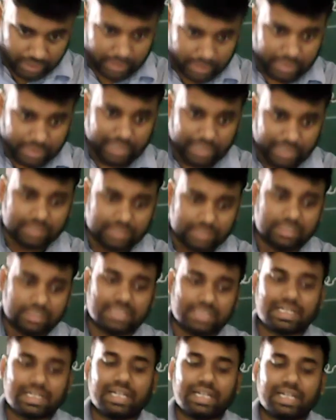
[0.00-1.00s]
It
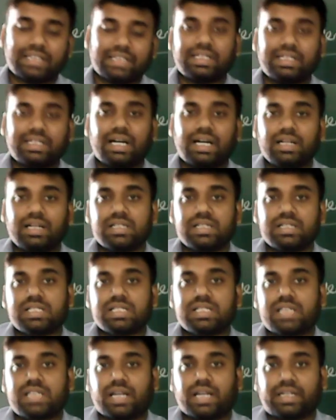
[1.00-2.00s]
disconnect the
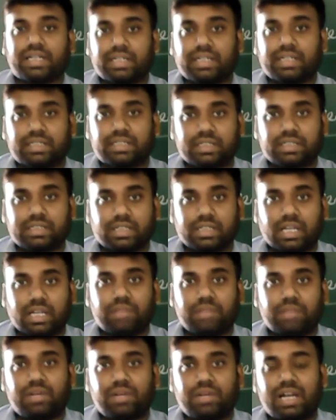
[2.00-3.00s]
circuit. If
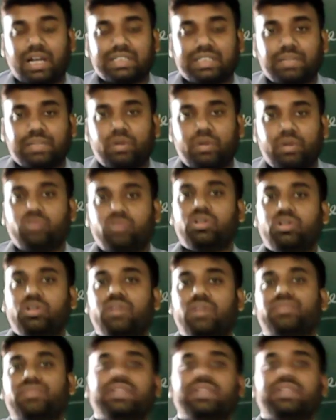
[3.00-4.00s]
large amount
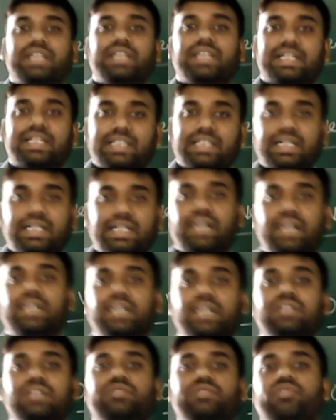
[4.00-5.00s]
of electric current
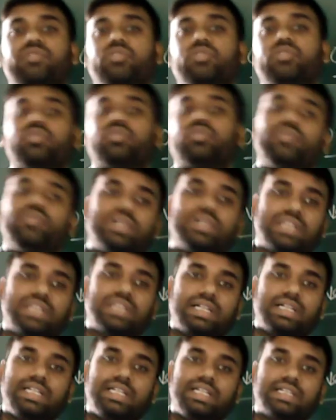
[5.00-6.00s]
flows over the
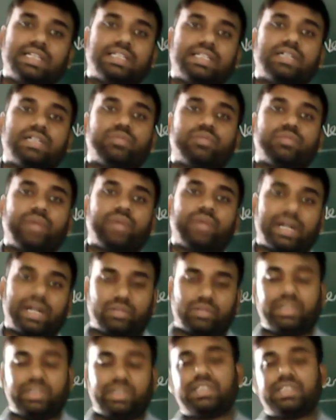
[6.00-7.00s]
electric wire,
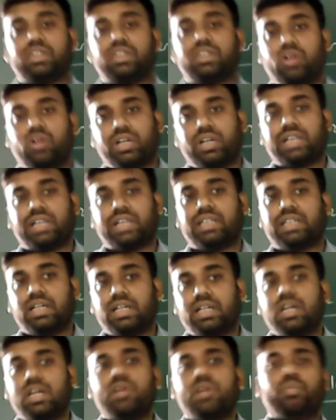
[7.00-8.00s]
electric conductor,
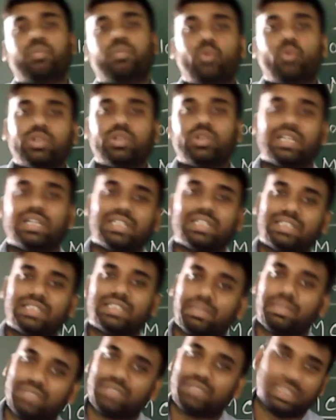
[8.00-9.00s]
more than the
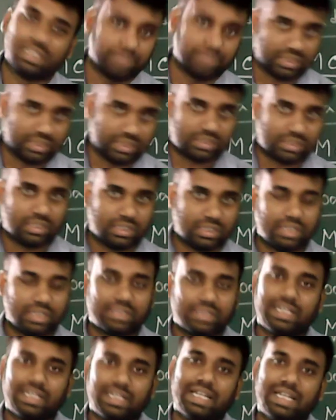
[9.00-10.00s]
safety limit,
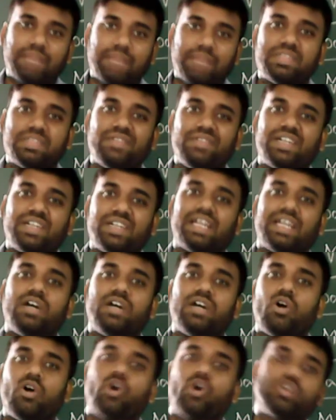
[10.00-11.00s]
then MCB
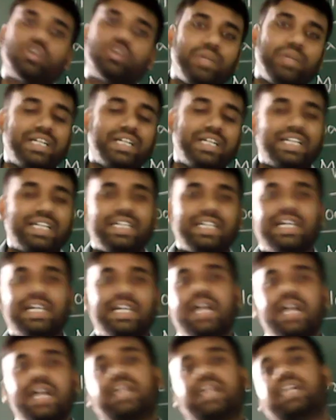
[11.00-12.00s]
automatically
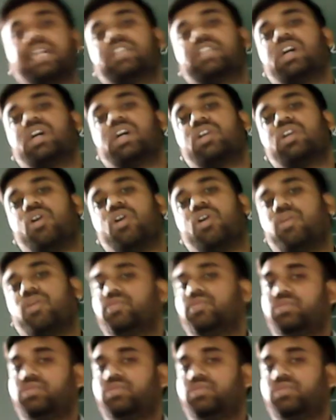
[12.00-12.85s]
get turned off.